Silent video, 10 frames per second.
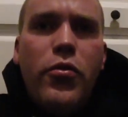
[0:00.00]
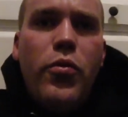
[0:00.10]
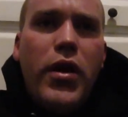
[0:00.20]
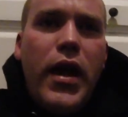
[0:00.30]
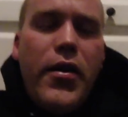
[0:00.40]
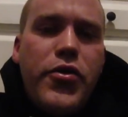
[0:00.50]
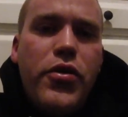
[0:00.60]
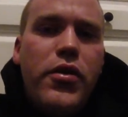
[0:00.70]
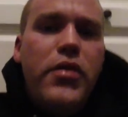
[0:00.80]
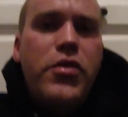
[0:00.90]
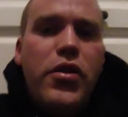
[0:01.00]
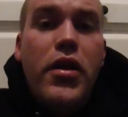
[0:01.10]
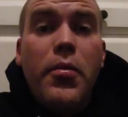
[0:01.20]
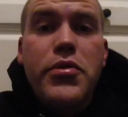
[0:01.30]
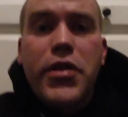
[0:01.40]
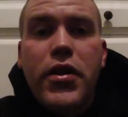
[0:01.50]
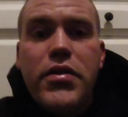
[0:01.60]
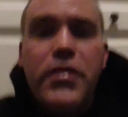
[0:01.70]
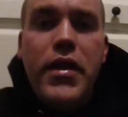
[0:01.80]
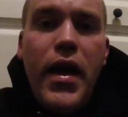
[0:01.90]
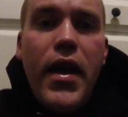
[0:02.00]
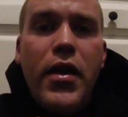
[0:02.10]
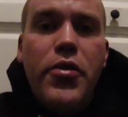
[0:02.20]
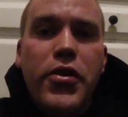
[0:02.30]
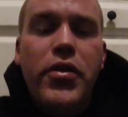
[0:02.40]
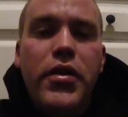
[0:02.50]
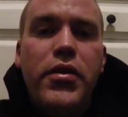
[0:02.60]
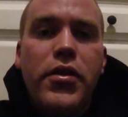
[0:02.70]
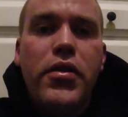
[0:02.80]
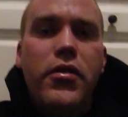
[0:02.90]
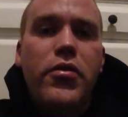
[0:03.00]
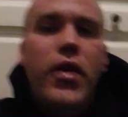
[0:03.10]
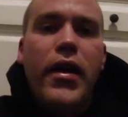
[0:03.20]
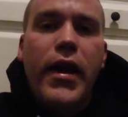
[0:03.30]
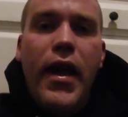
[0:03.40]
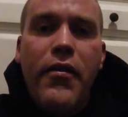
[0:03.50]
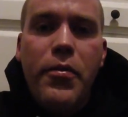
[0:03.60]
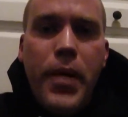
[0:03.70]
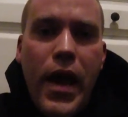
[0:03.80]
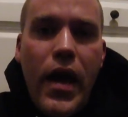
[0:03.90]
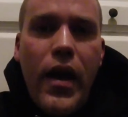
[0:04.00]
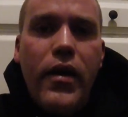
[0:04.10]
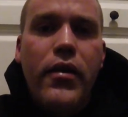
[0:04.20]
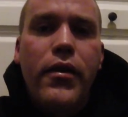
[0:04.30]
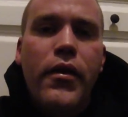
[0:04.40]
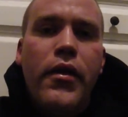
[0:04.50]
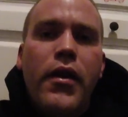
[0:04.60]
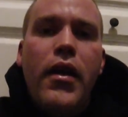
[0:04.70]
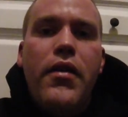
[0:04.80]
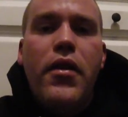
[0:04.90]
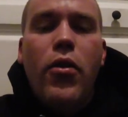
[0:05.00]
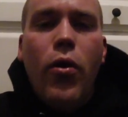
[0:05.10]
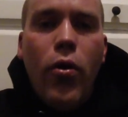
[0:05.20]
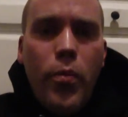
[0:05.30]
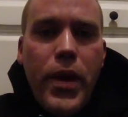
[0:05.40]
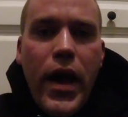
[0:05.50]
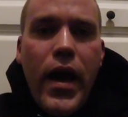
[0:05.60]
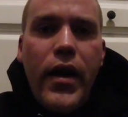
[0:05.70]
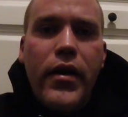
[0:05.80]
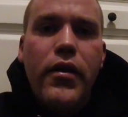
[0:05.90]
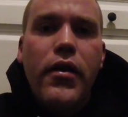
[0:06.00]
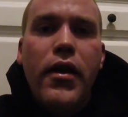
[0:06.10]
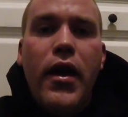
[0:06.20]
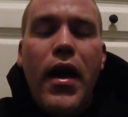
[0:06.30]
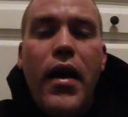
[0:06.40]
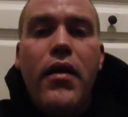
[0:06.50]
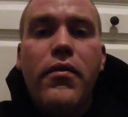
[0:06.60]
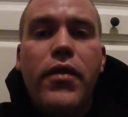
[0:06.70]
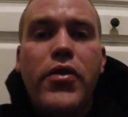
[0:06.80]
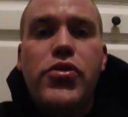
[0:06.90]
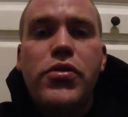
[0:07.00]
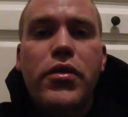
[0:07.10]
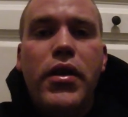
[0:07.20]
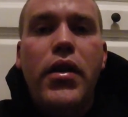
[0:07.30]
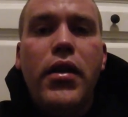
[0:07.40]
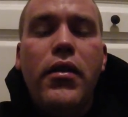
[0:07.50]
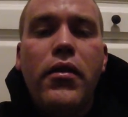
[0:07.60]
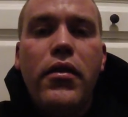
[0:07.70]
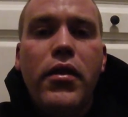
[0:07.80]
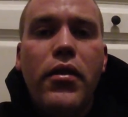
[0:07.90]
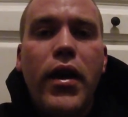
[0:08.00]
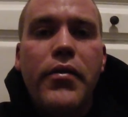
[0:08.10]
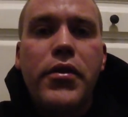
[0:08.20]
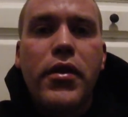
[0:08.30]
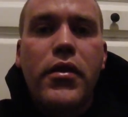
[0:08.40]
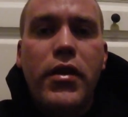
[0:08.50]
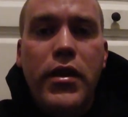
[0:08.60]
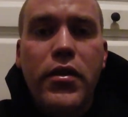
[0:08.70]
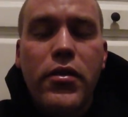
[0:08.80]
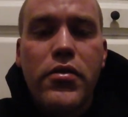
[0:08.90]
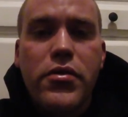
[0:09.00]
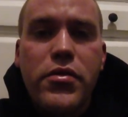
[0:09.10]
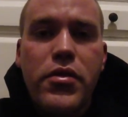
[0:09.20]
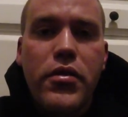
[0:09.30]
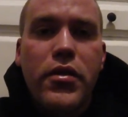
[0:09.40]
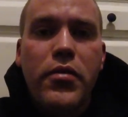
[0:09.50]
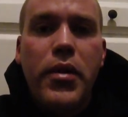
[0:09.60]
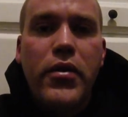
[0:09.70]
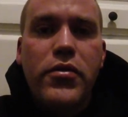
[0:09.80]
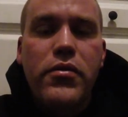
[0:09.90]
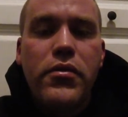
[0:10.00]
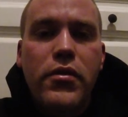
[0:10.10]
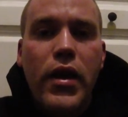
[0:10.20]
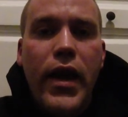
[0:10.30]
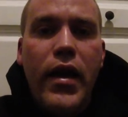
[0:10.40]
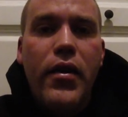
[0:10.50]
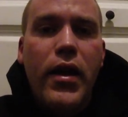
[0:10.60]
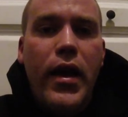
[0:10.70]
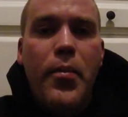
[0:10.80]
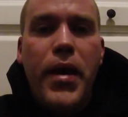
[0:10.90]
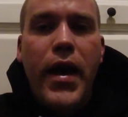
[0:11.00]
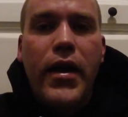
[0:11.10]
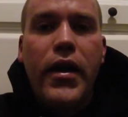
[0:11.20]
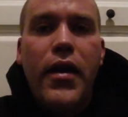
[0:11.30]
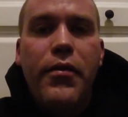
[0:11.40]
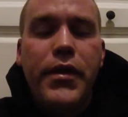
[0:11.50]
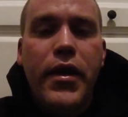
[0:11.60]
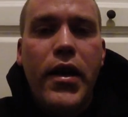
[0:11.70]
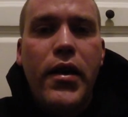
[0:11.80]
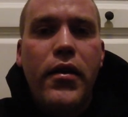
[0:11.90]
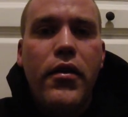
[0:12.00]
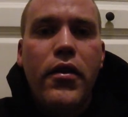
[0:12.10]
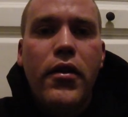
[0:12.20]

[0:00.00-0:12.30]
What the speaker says: what turned into a couple cigarettes a day quickly turned into like half a pack, and then a whole pack, and eventually, after years, turned into about a pack and a half a day,